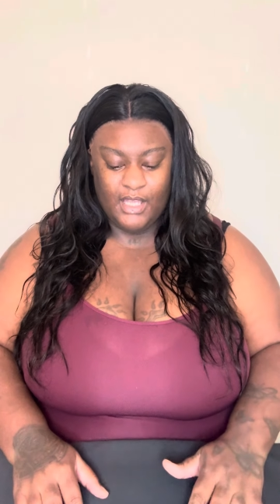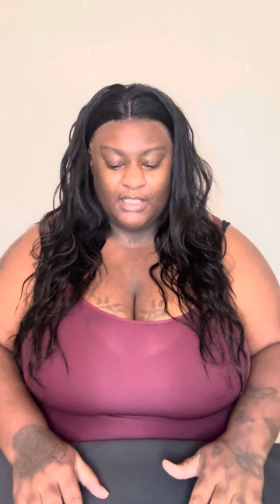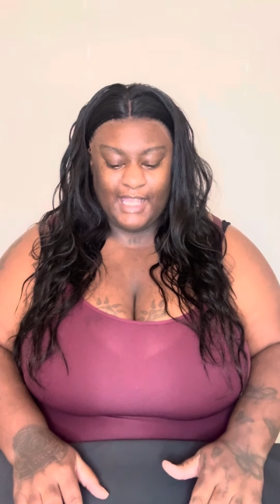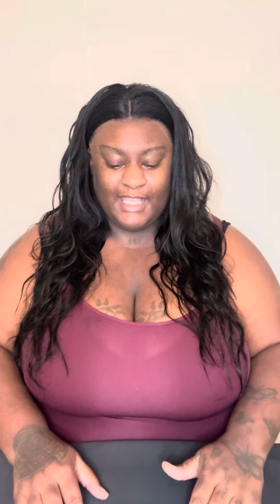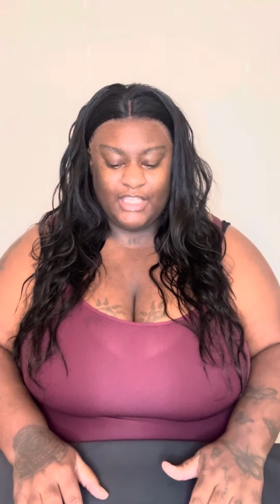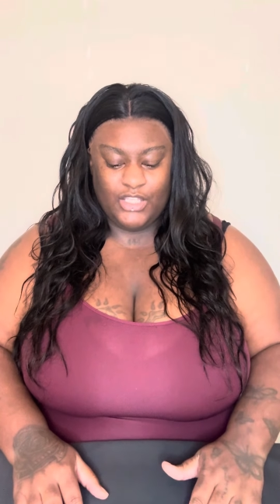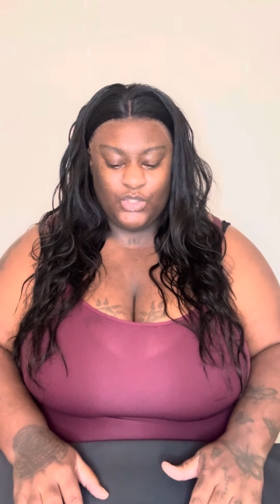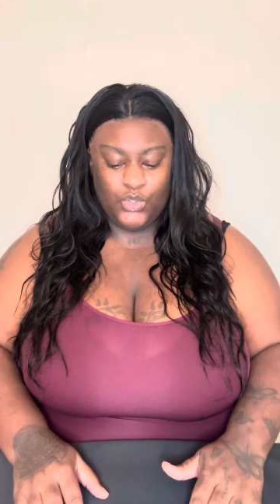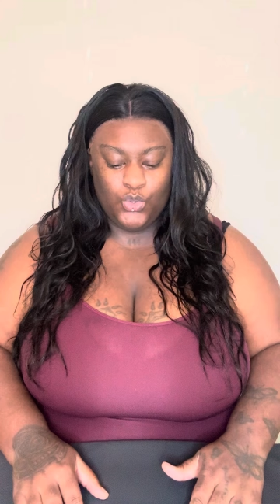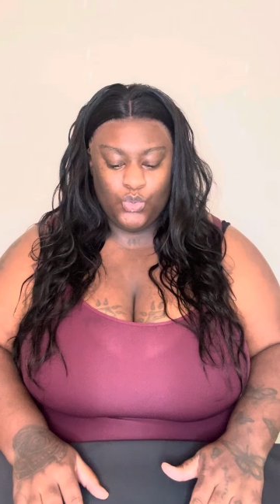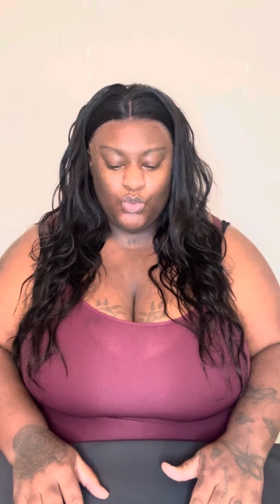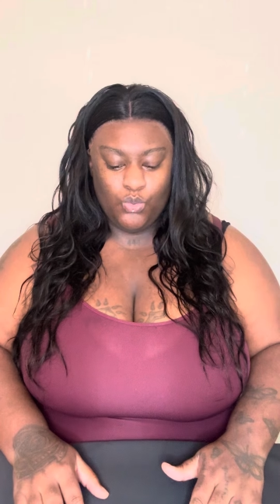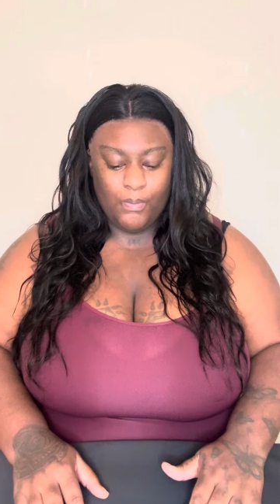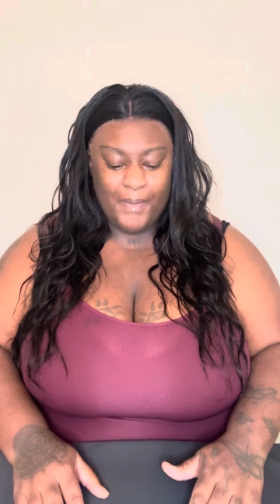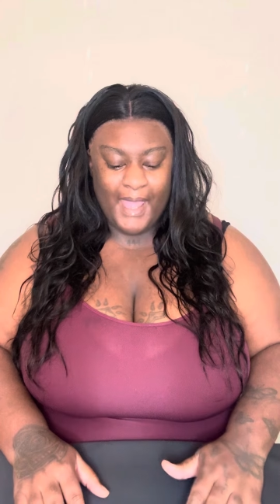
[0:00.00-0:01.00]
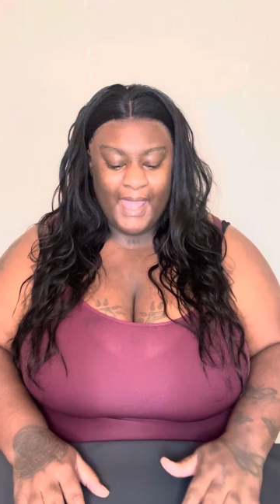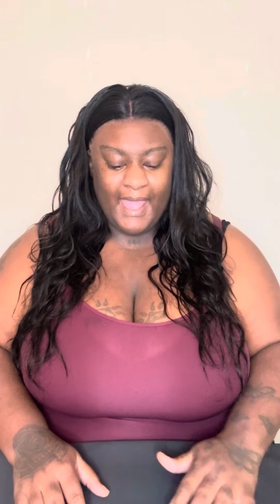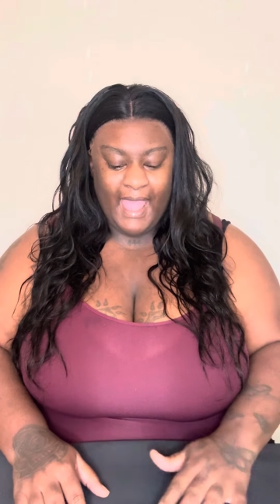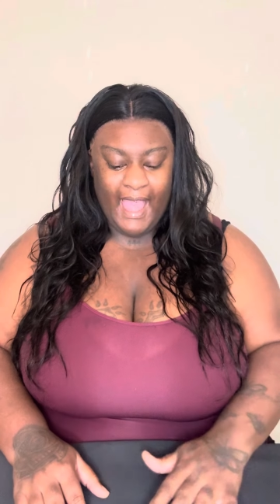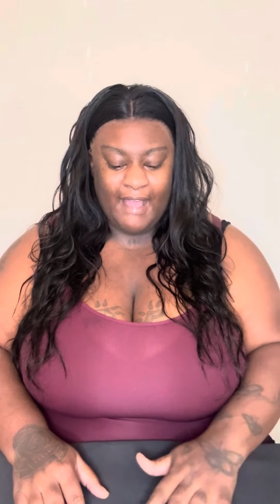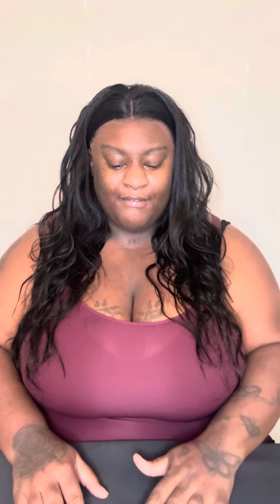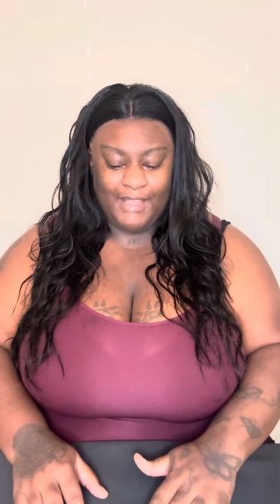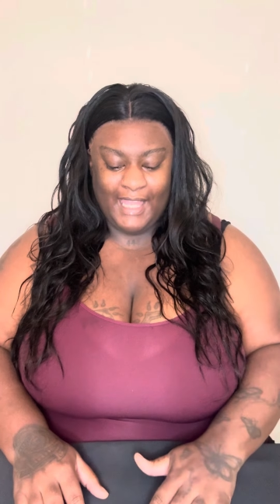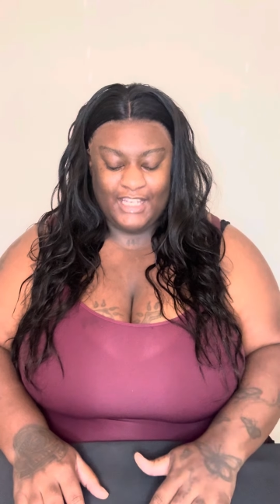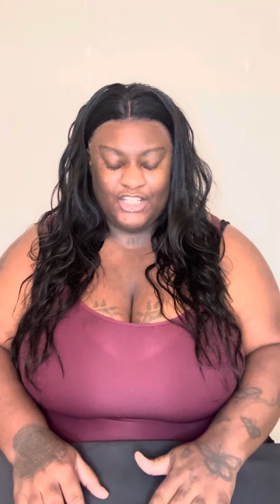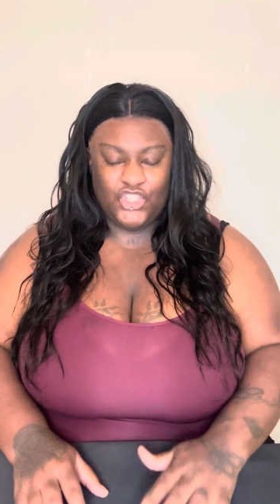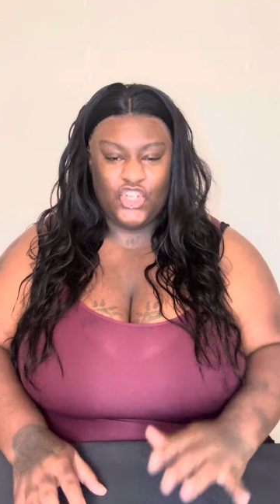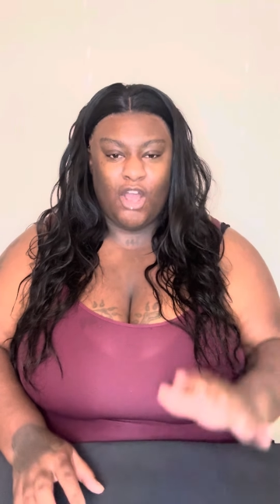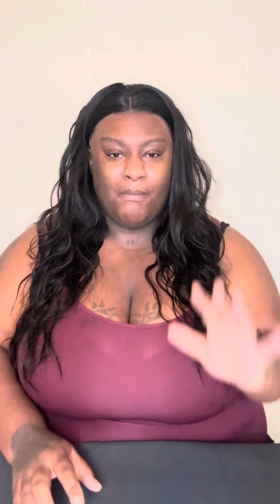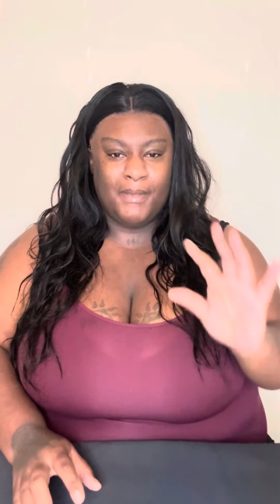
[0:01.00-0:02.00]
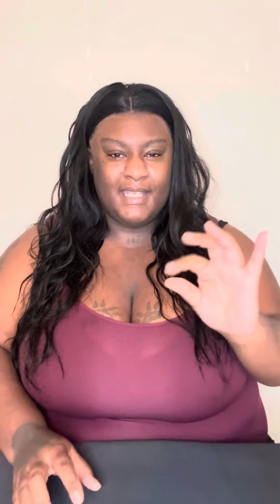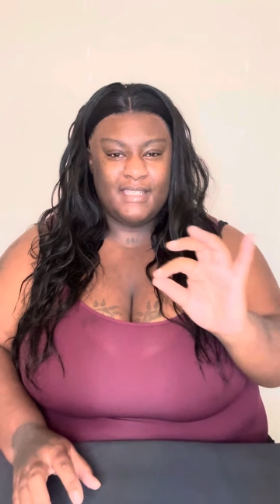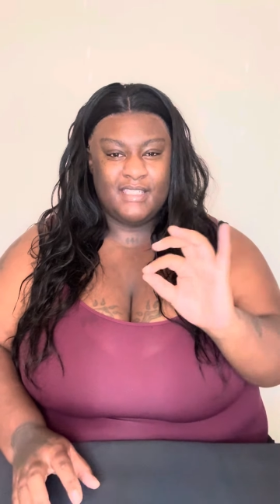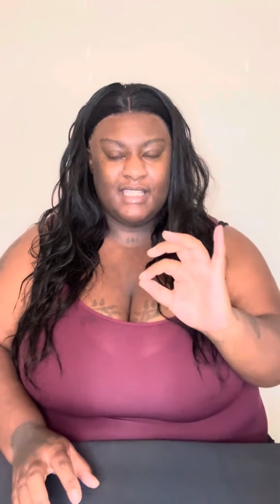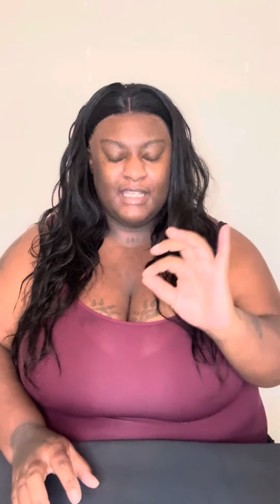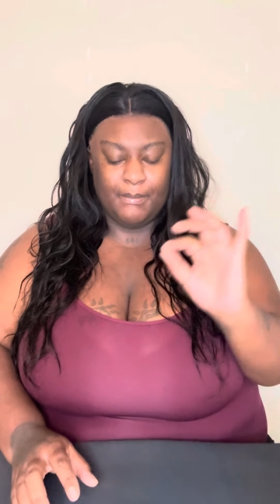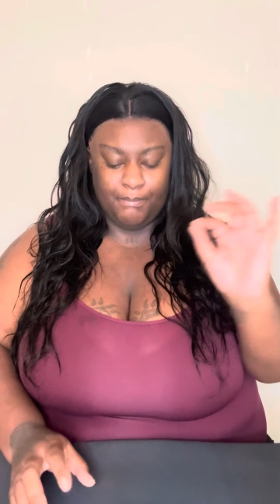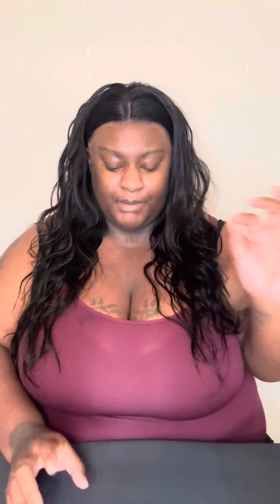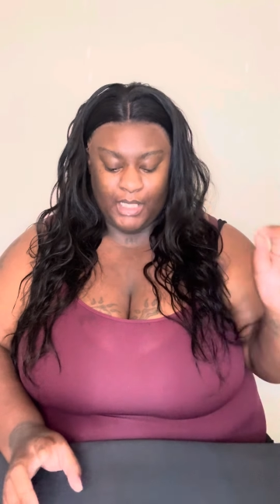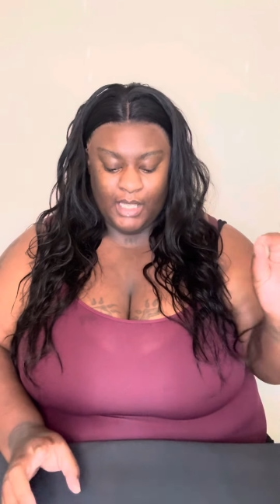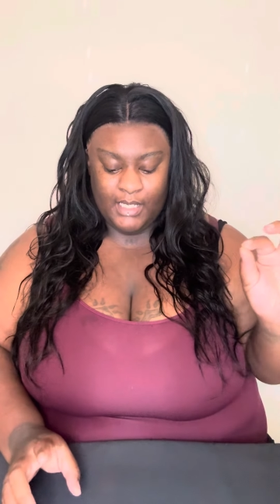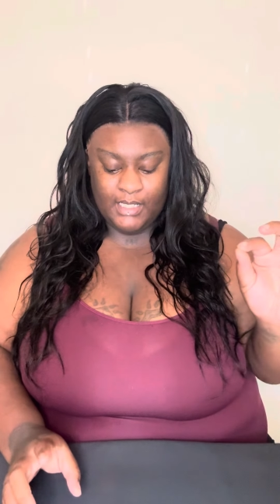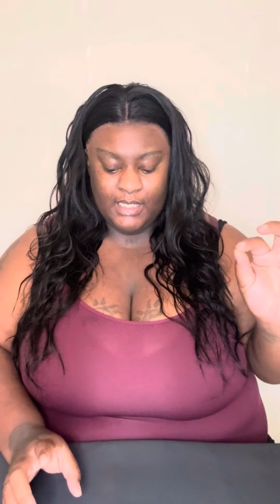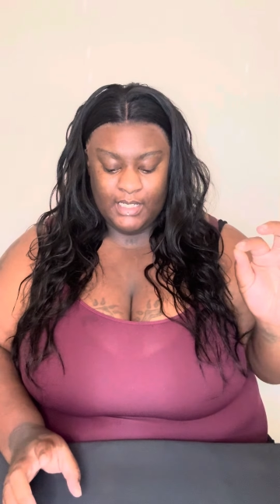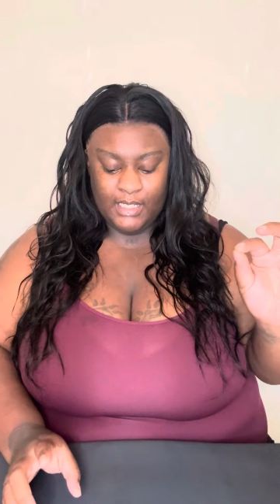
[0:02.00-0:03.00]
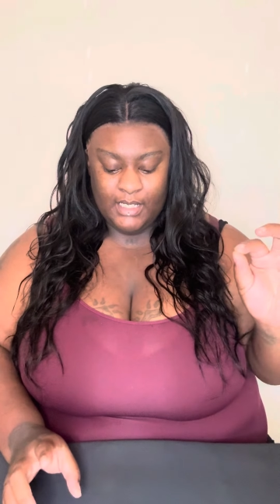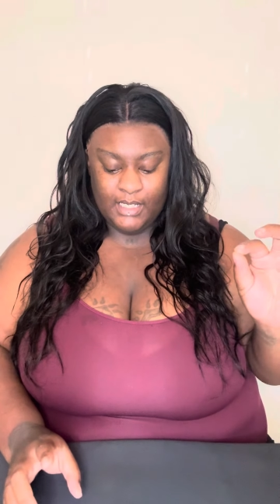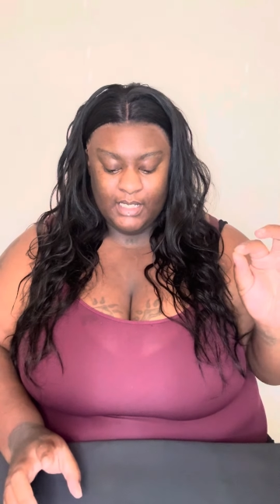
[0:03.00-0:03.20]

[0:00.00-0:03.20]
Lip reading: Like, you may have like shamanistic blood